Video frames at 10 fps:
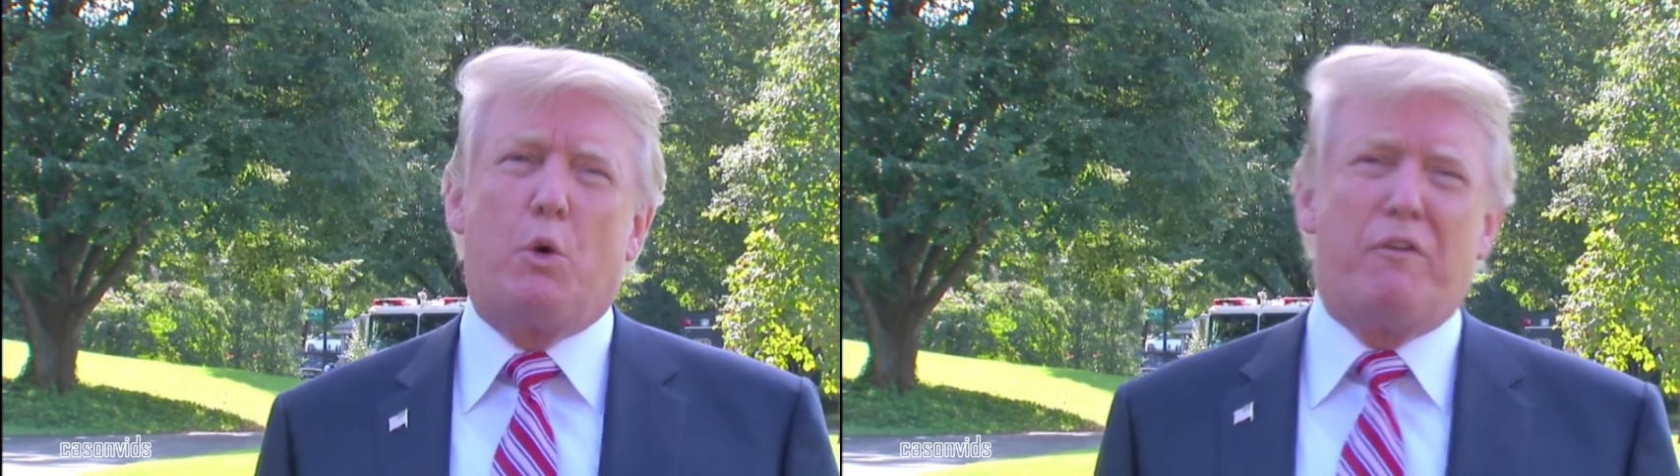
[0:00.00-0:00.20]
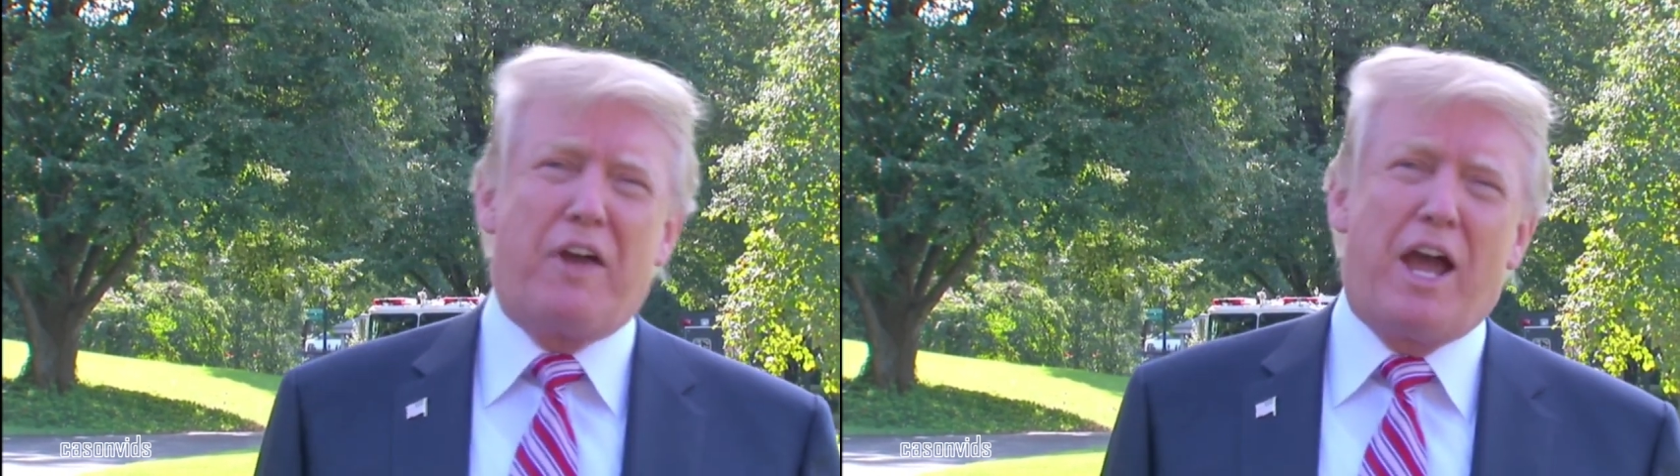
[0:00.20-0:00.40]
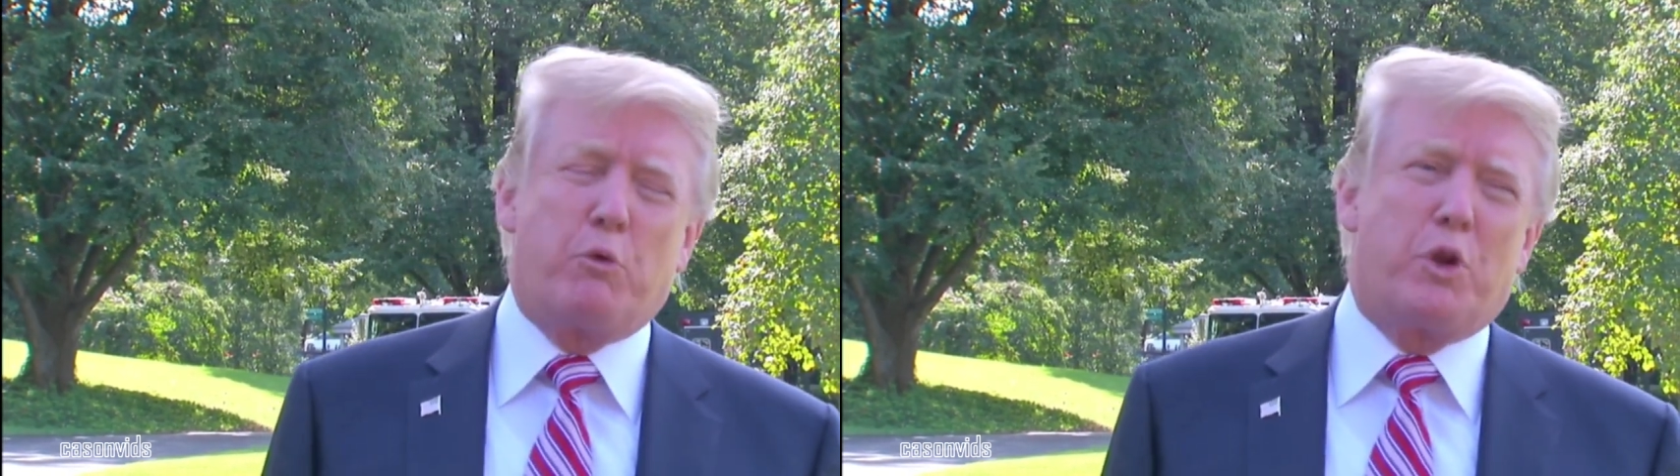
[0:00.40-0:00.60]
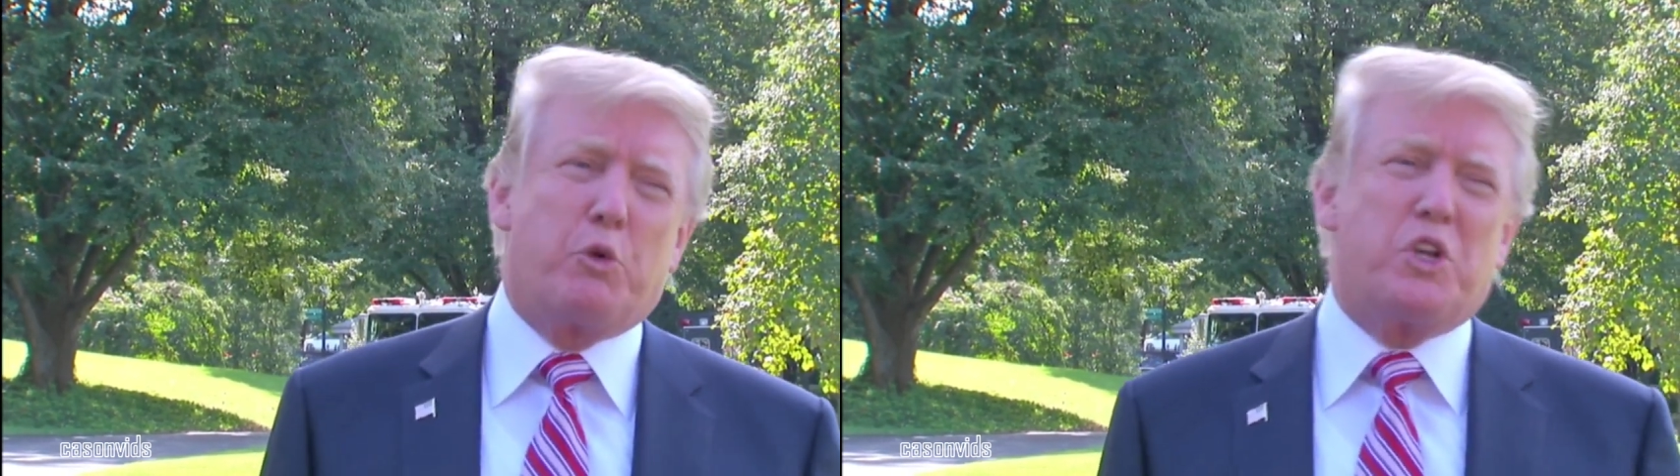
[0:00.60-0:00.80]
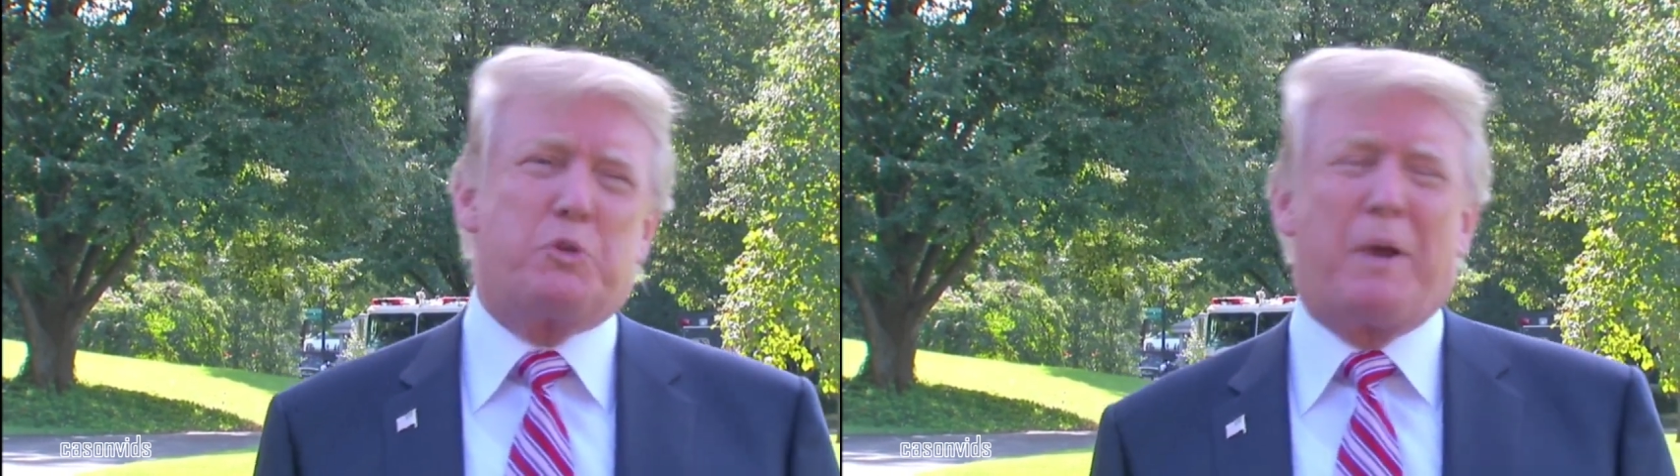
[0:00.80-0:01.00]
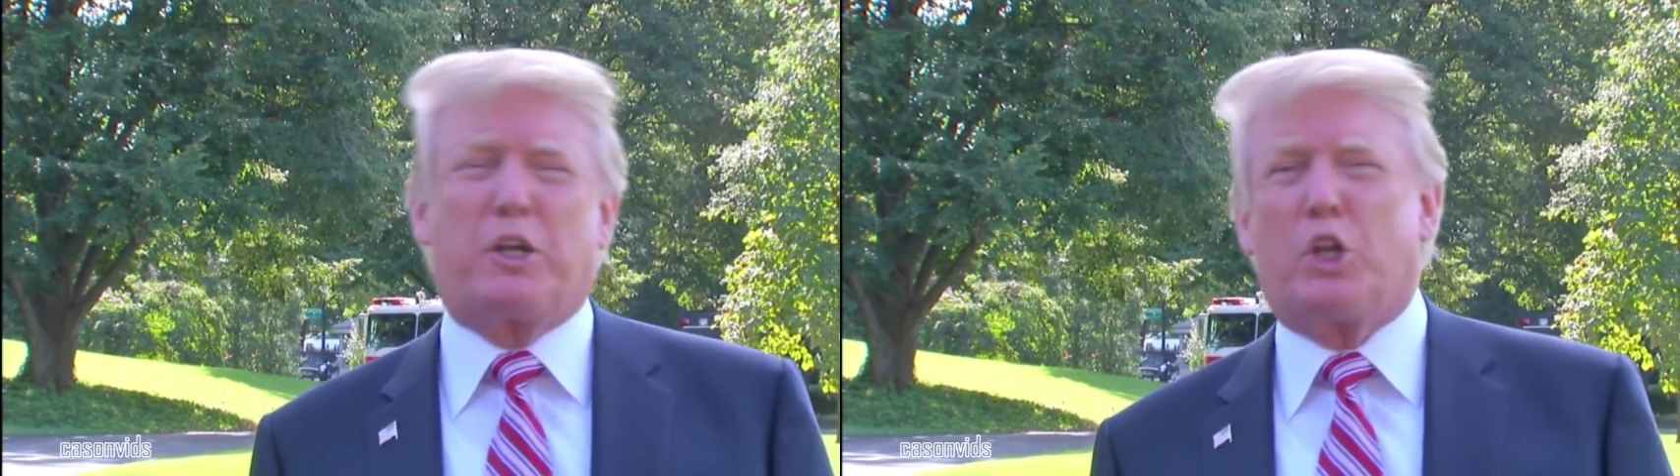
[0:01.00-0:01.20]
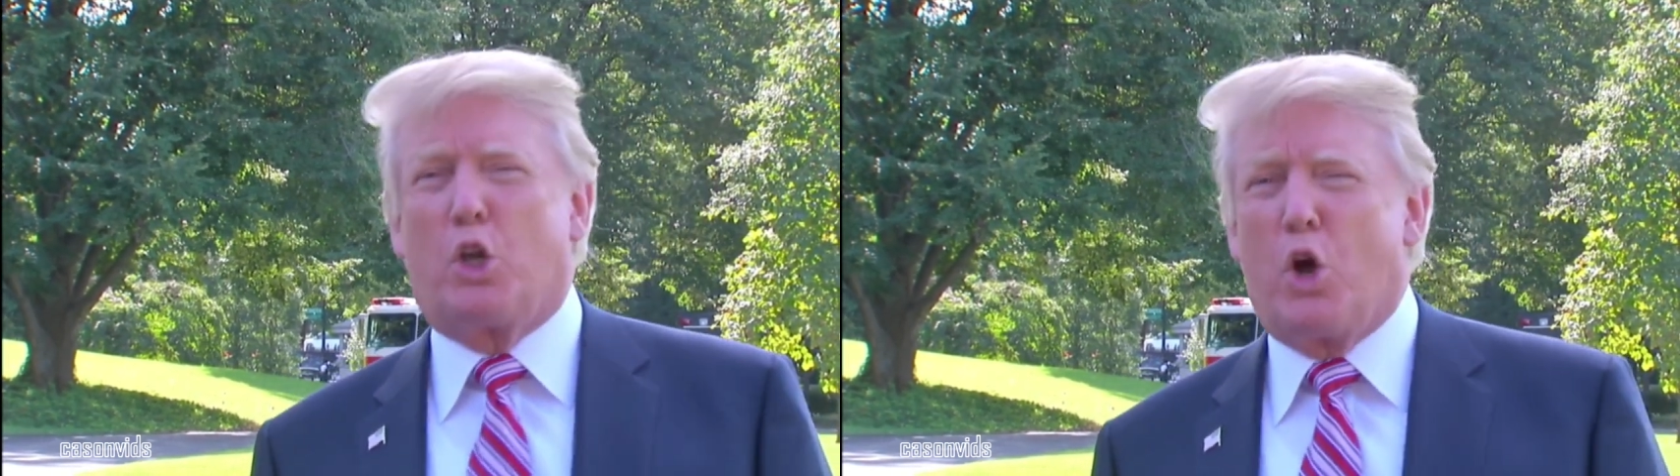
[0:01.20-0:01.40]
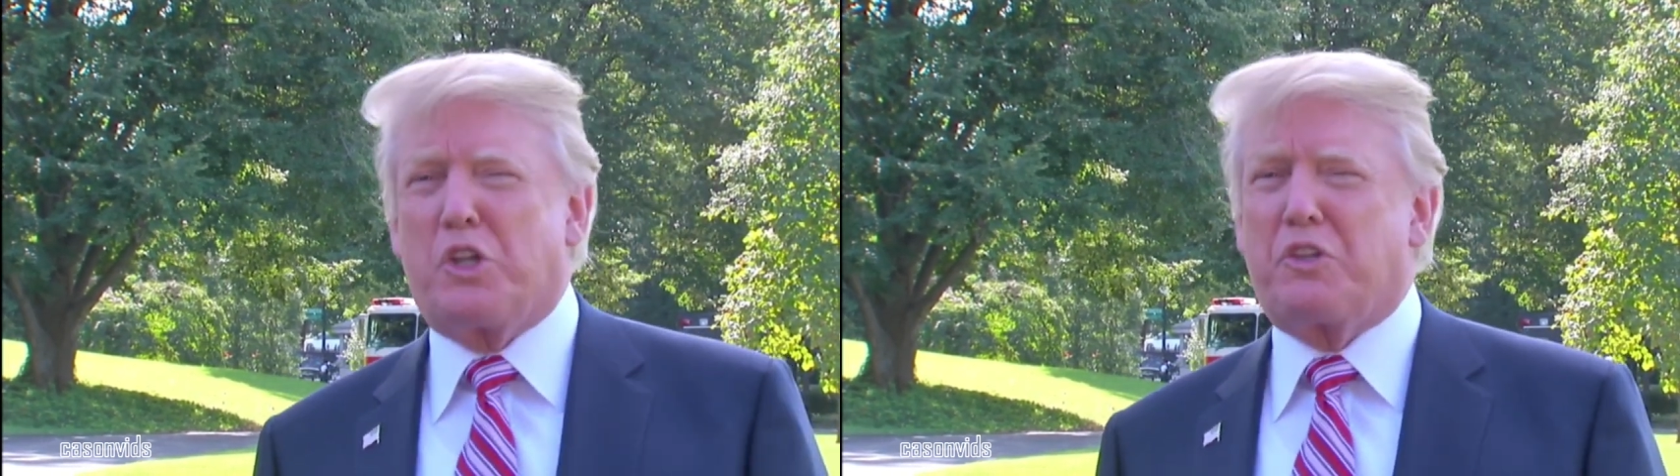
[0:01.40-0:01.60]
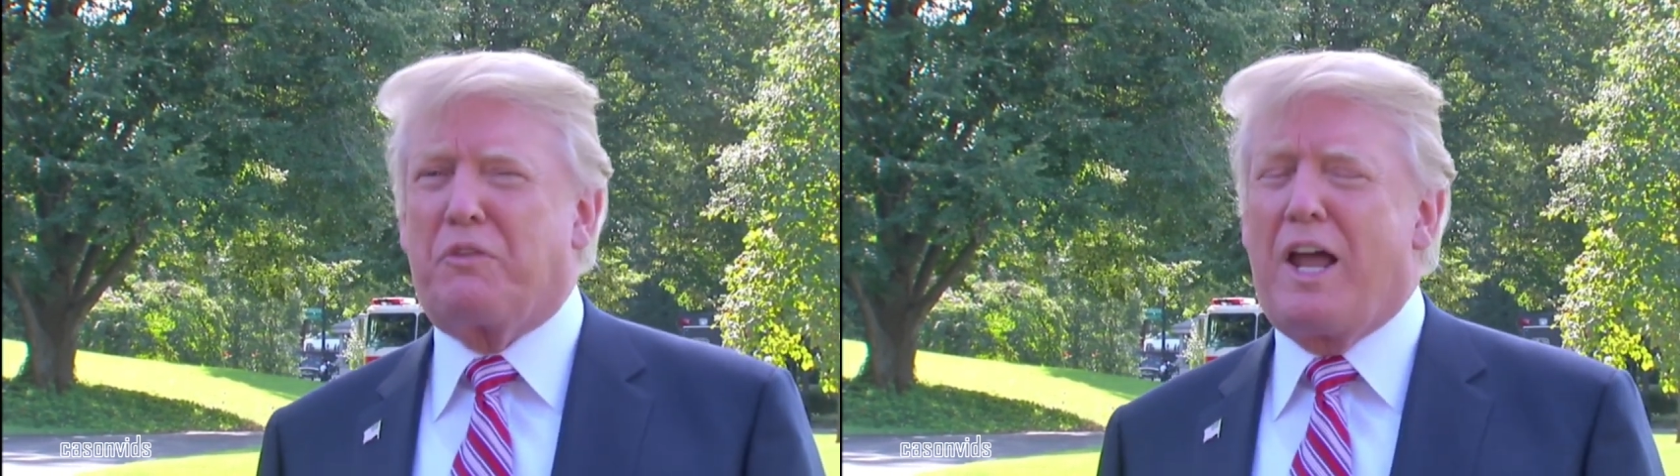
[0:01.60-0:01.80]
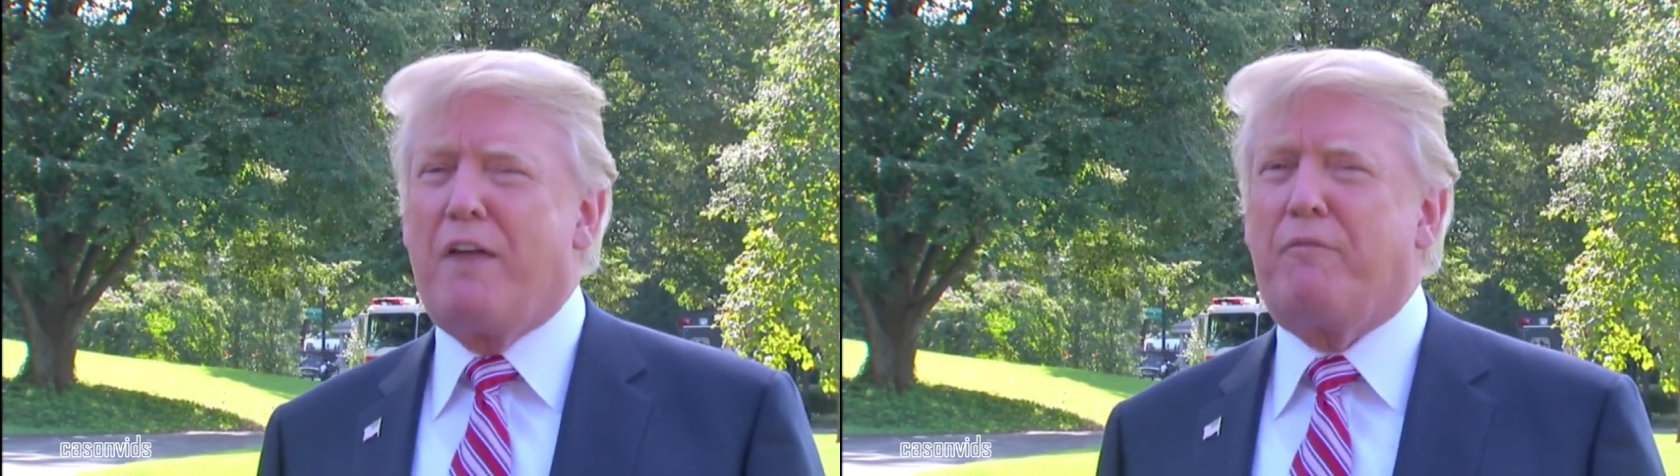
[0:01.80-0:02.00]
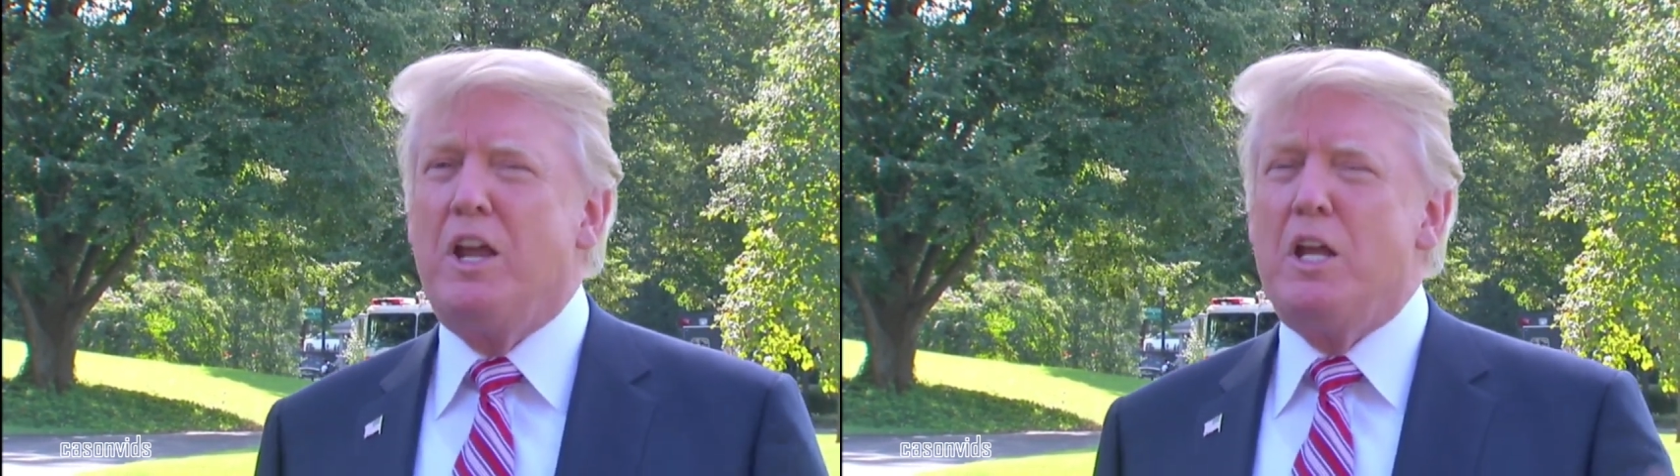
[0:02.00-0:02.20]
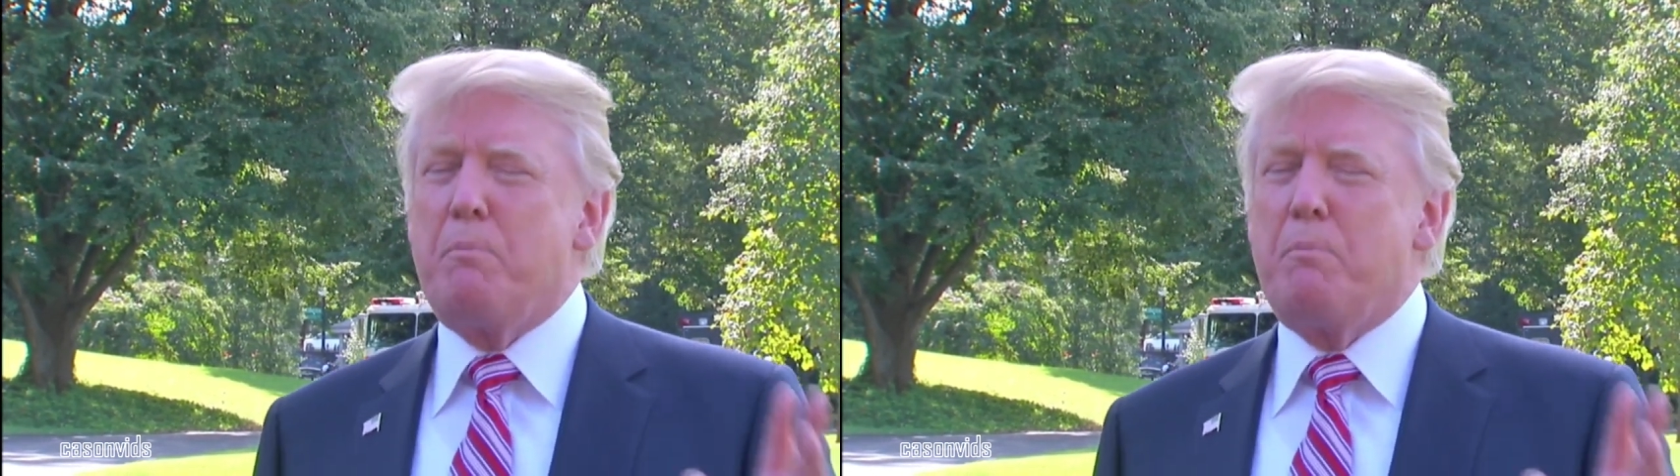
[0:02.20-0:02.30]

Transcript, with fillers: we've had with respect to loss of life.